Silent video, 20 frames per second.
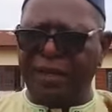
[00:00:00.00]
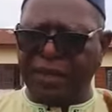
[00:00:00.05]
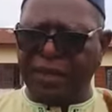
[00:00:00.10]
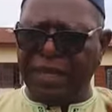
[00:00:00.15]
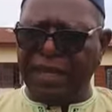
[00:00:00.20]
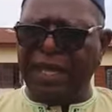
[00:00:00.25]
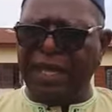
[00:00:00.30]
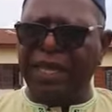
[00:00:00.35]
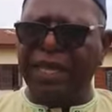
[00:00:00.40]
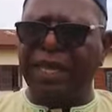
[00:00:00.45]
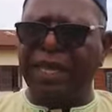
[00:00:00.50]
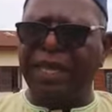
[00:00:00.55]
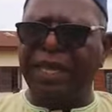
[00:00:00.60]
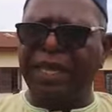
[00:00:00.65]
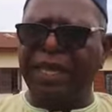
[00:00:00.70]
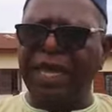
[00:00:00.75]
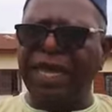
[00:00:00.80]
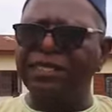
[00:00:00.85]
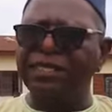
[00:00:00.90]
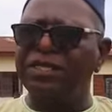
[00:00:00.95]
the
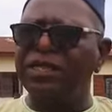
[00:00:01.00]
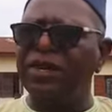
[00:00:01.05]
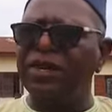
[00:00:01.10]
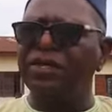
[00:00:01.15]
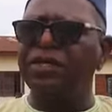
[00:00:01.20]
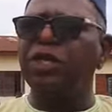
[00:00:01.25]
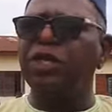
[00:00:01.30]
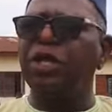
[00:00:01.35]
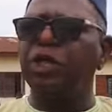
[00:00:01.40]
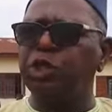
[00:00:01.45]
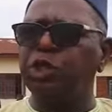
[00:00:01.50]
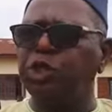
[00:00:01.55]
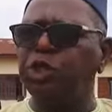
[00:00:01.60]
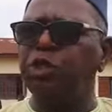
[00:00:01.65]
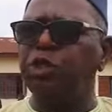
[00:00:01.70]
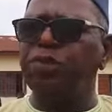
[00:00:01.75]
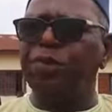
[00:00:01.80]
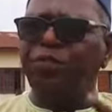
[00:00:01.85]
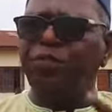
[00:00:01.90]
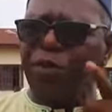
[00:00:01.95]
councillors
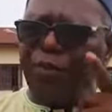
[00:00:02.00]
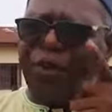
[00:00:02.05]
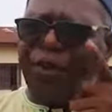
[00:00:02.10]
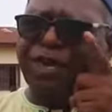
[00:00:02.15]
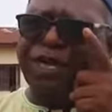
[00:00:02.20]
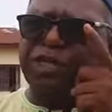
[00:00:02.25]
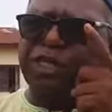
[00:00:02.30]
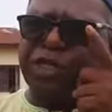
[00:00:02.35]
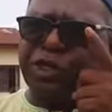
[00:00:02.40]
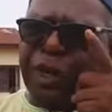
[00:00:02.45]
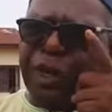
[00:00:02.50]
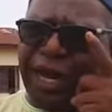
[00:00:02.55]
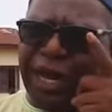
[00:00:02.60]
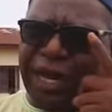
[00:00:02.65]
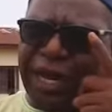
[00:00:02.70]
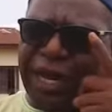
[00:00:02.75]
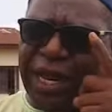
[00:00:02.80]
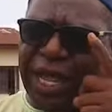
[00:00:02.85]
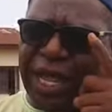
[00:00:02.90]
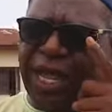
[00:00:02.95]
should be properly
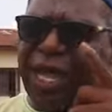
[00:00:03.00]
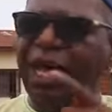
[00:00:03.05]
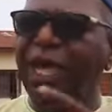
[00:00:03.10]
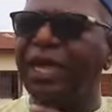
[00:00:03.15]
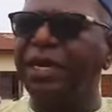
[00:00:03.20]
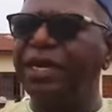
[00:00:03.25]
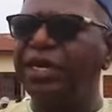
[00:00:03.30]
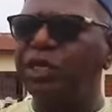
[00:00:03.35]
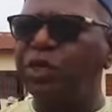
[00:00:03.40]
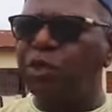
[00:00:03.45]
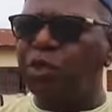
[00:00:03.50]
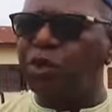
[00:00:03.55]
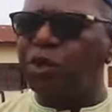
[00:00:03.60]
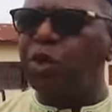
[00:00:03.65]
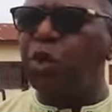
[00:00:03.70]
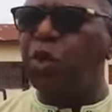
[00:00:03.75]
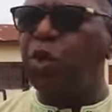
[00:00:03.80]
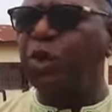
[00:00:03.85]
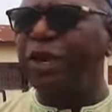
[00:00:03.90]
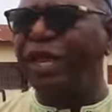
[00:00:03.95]
trained and they should
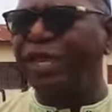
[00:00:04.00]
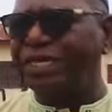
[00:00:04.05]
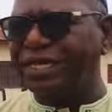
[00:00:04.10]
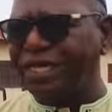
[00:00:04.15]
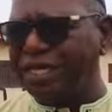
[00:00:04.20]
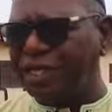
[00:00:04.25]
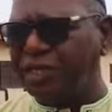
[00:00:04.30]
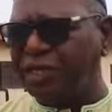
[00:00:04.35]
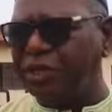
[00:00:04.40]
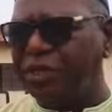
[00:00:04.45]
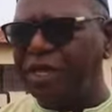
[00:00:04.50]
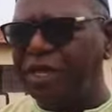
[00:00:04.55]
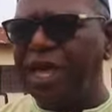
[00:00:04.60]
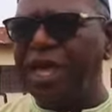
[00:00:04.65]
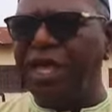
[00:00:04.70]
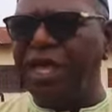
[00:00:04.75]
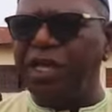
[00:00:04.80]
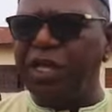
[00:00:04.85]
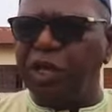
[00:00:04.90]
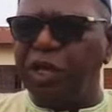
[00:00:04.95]
know orientation.
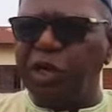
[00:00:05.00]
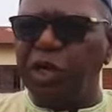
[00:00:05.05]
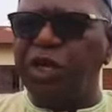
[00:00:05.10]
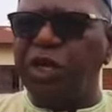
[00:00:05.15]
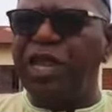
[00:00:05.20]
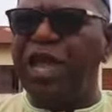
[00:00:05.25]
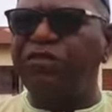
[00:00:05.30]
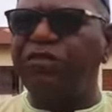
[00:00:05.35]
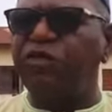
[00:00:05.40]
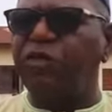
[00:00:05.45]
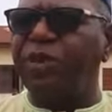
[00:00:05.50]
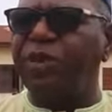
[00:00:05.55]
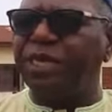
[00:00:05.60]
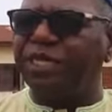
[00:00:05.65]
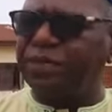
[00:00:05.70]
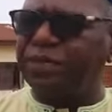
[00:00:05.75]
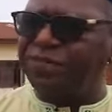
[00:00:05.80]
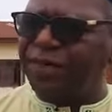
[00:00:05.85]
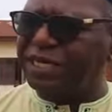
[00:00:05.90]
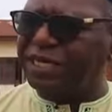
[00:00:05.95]
You don't have to be a
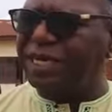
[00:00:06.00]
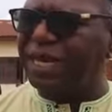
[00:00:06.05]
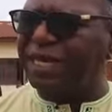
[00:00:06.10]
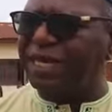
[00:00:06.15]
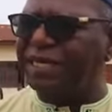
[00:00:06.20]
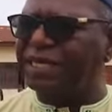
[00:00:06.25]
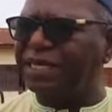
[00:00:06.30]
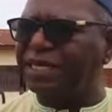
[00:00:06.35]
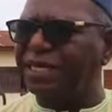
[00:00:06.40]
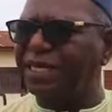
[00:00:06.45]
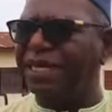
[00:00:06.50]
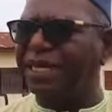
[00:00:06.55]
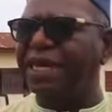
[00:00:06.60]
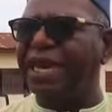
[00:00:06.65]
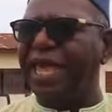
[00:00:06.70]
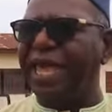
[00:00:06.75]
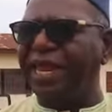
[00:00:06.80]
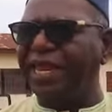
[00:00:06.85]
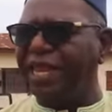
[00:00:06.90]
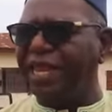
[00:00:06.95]
specialist
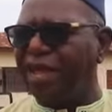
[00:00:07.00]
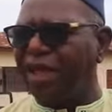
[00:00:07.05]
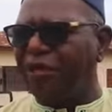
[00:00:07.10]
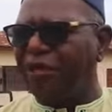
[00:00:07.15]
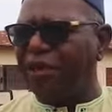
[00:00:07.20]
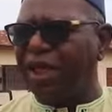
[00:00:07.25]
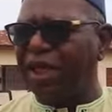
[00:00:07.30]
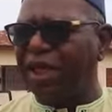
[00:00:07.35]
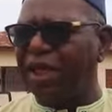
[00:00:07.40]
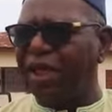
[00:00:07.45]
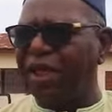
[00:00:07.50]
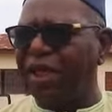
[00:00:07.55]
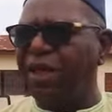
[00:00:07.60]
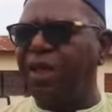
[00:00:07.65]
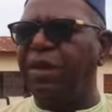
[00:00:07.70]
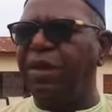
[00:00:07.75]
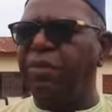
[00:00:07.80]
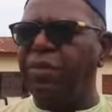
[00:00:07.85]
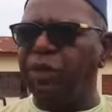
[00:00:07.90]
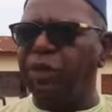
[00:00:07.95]
in any area,
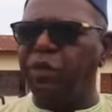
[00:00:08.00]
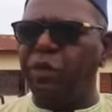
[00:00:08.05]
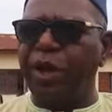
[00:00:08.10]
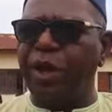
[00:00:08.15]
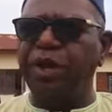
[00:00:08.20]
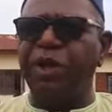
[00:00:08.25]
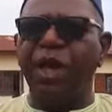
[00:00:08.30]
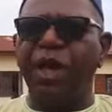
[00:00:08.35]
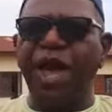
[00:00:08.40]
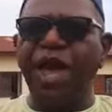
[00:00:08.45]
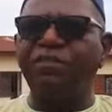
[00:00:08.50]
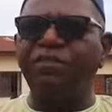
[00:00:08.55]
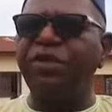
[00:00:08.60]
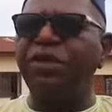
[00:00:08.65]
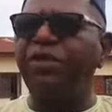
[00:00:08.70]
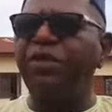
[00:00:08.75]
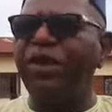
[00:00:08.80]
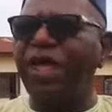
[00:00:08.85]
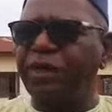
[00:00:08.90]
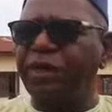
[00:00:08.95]
but when you have
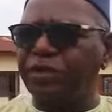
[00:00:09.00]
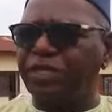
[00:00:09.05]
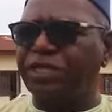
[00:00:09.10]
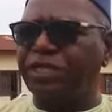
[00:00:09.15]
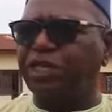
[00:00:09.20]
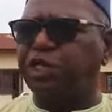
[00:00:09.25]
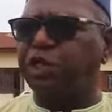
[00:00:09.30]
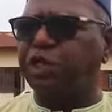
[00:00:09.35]
the requisite